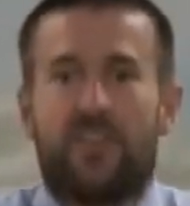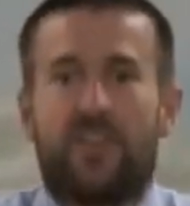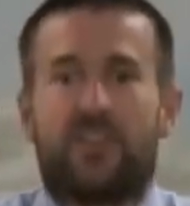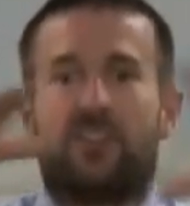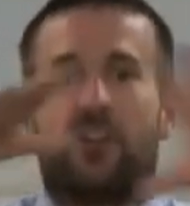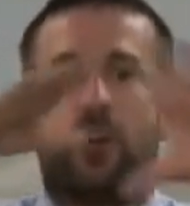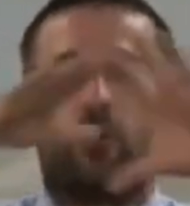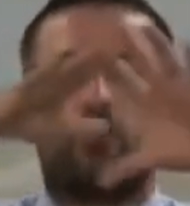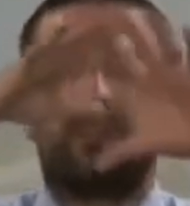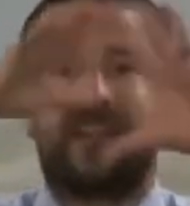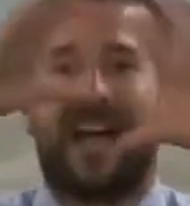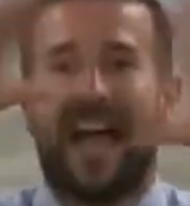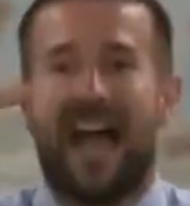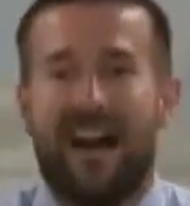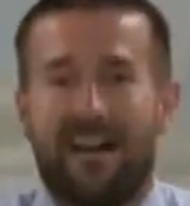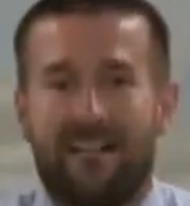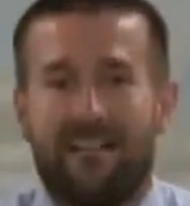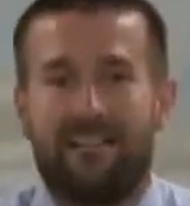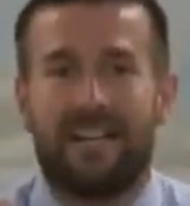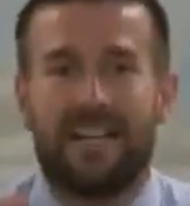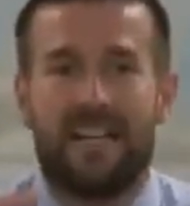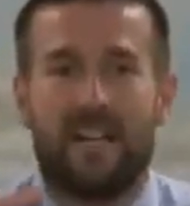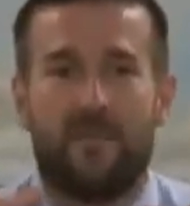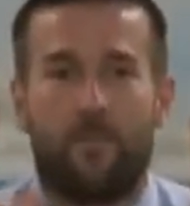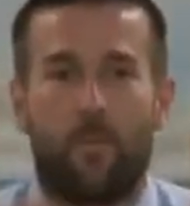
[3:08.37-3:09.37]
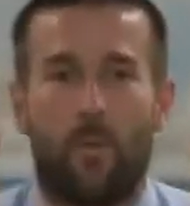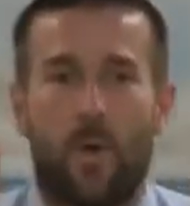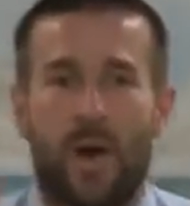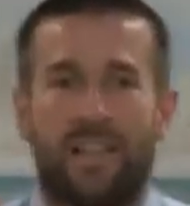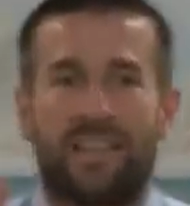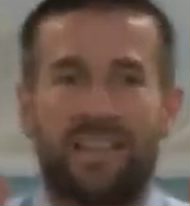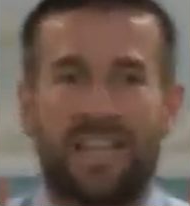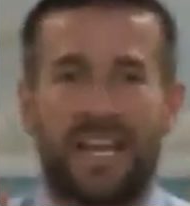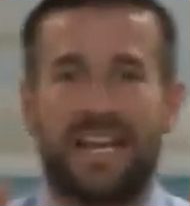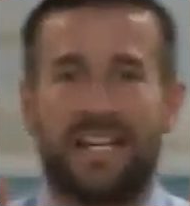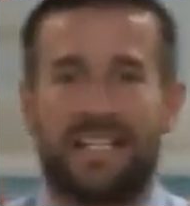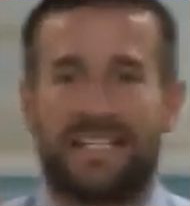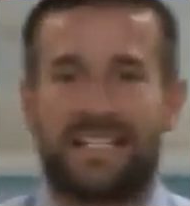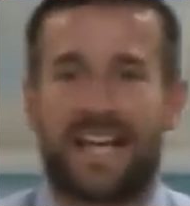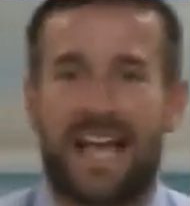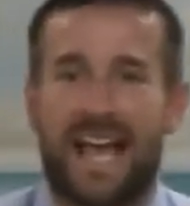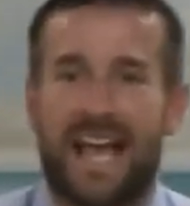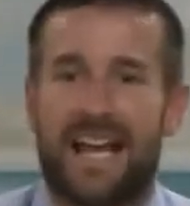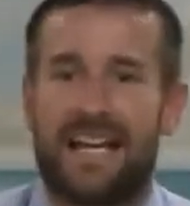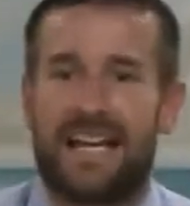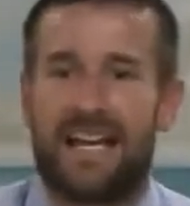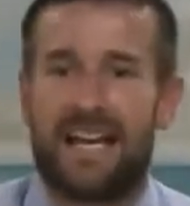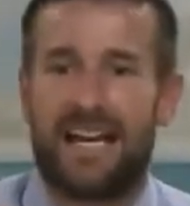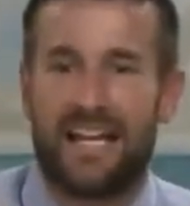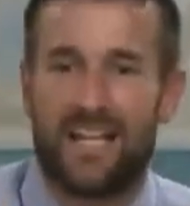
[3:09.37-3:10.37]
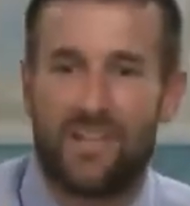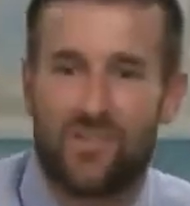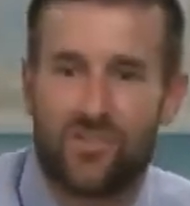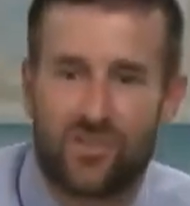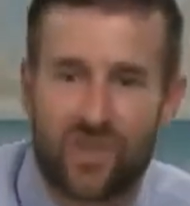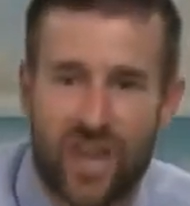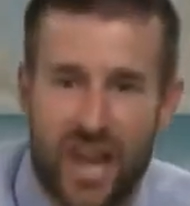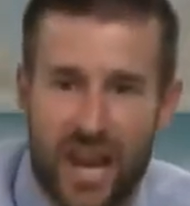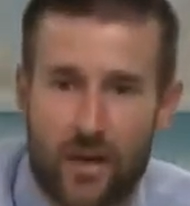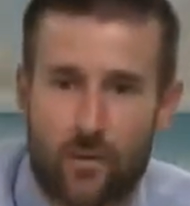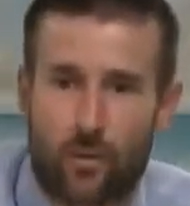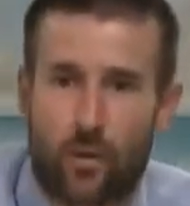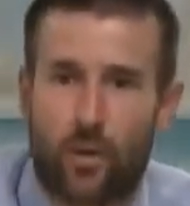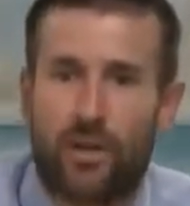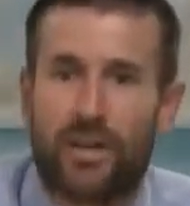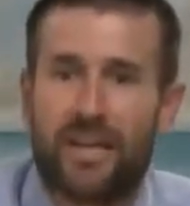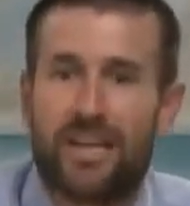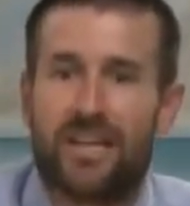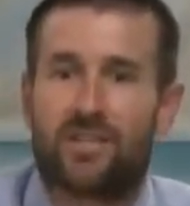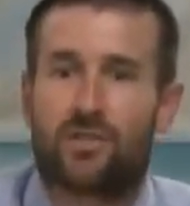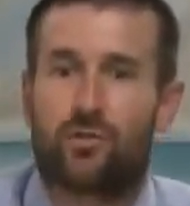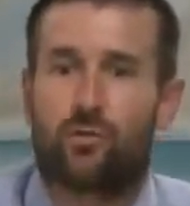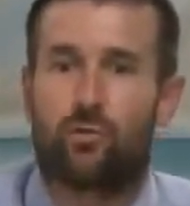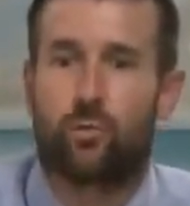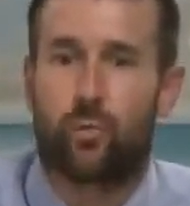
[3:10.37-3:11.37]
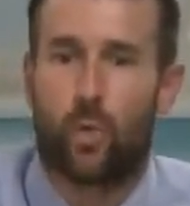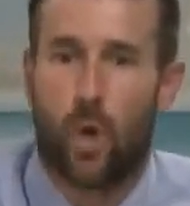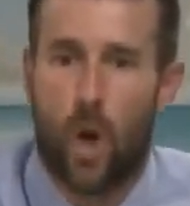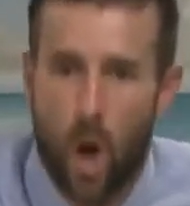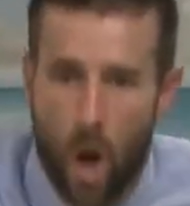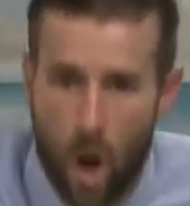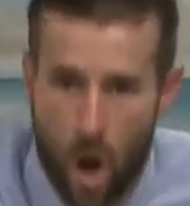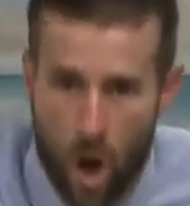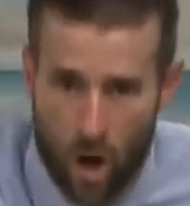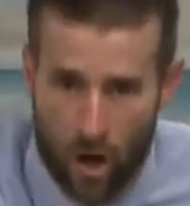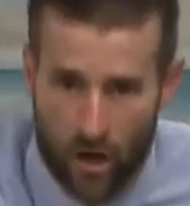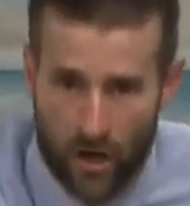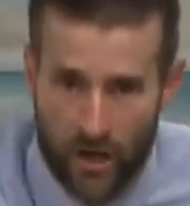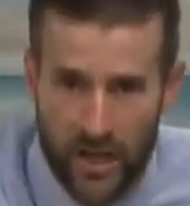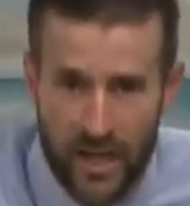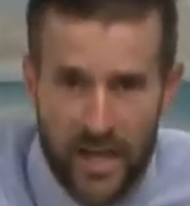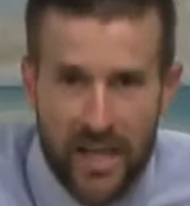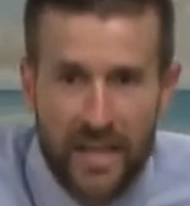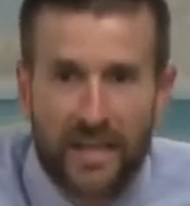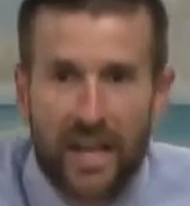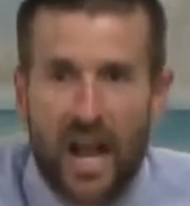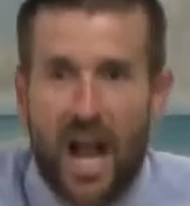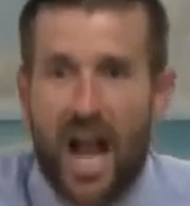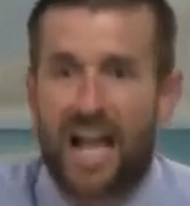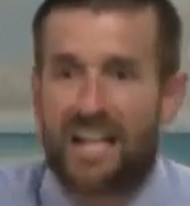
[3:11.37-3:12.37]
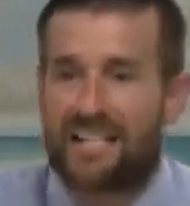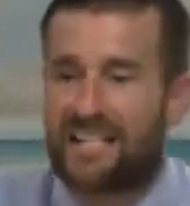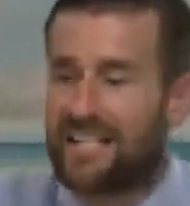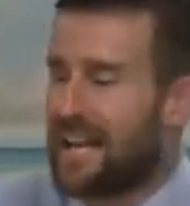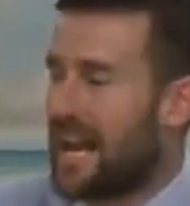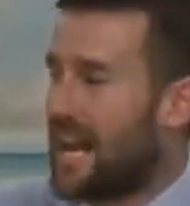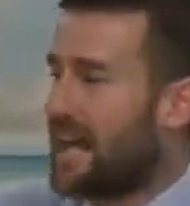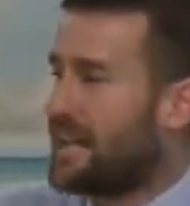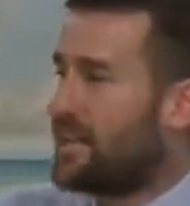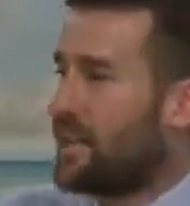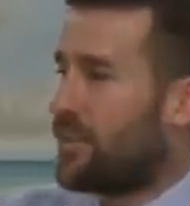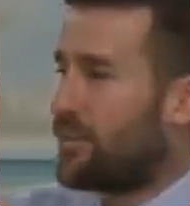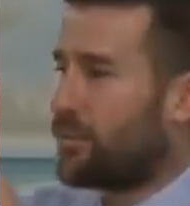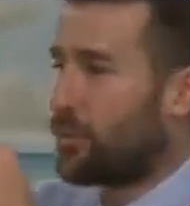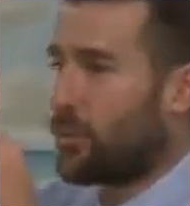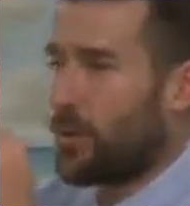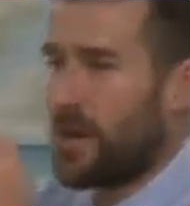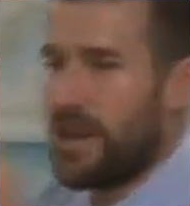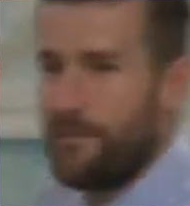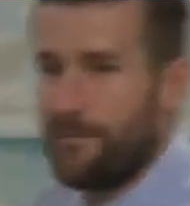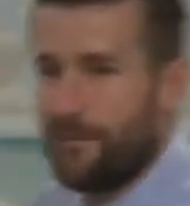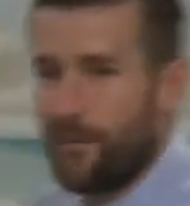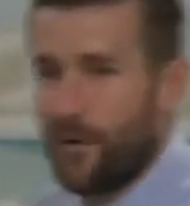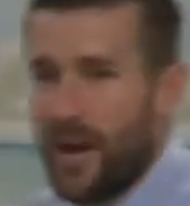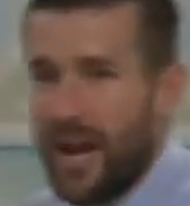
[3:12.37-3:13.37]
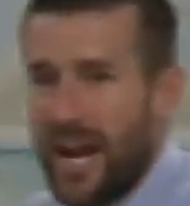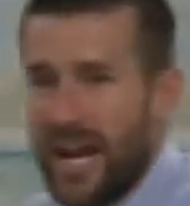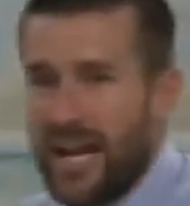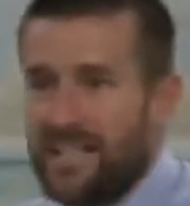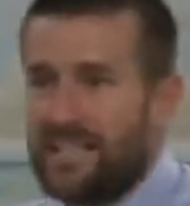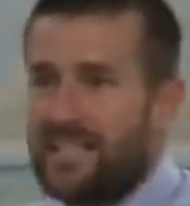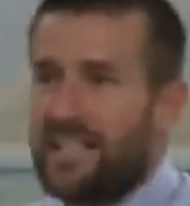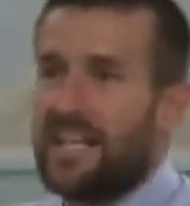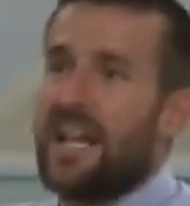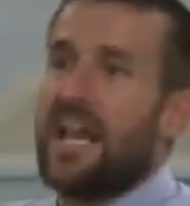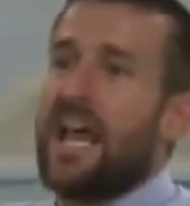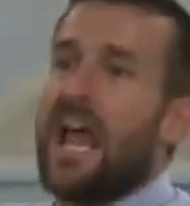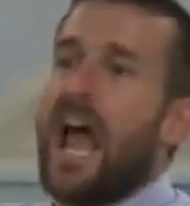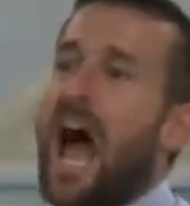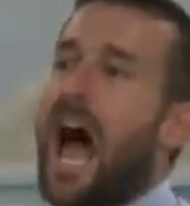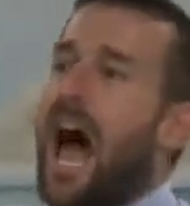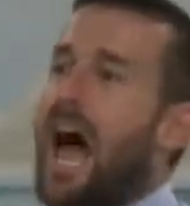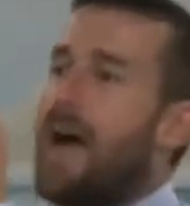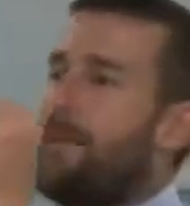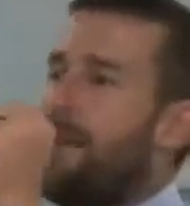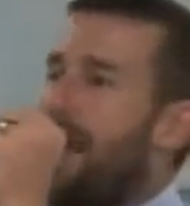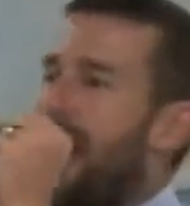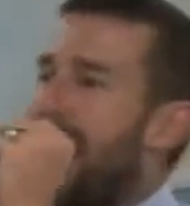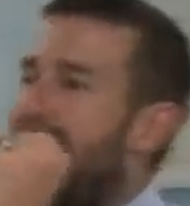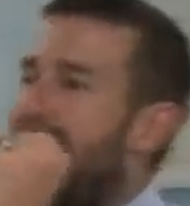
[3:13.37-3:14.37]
the totality of what they said in general is wrong. God said, the three friends, I'm